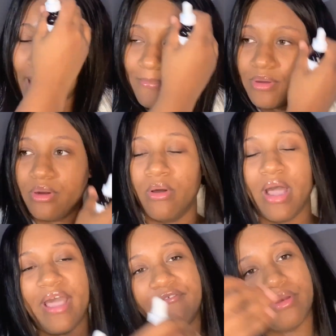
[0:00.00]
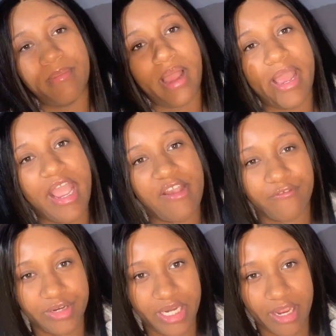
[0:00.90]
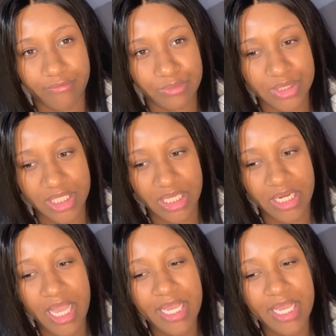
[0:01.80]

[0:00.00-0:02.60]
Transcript: put on after my everyday routine,